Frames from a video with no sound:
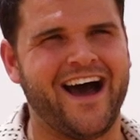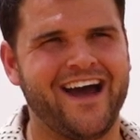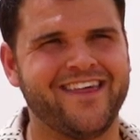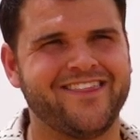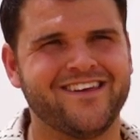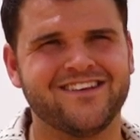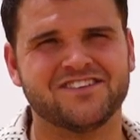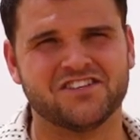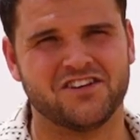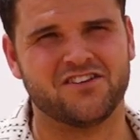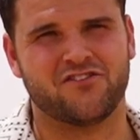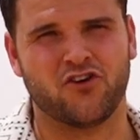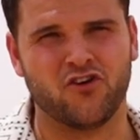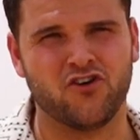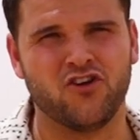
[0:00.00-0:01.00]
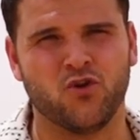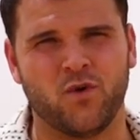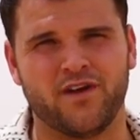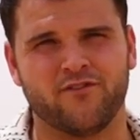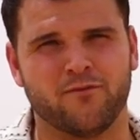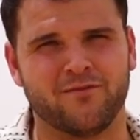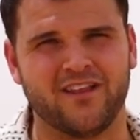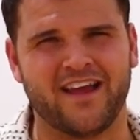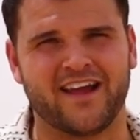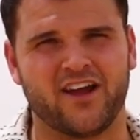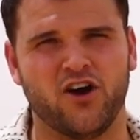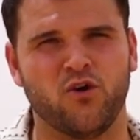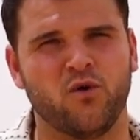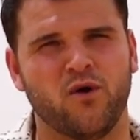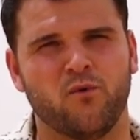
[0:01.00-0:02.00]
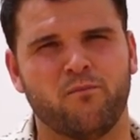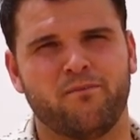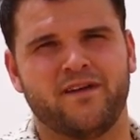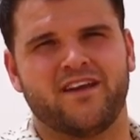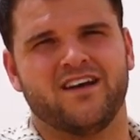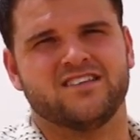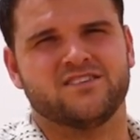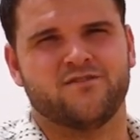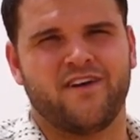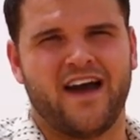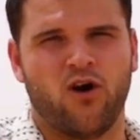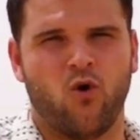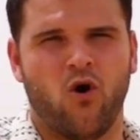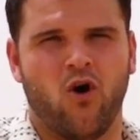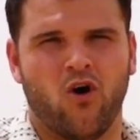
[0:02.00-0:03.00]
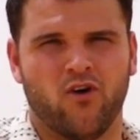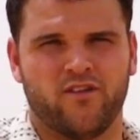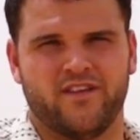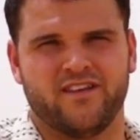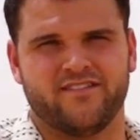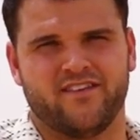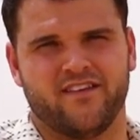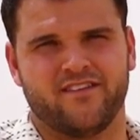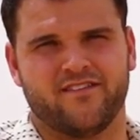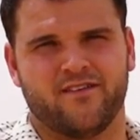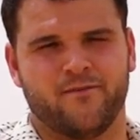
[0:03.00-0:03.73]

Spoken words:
I think it's going to turn you away from Lego because of how hard this is.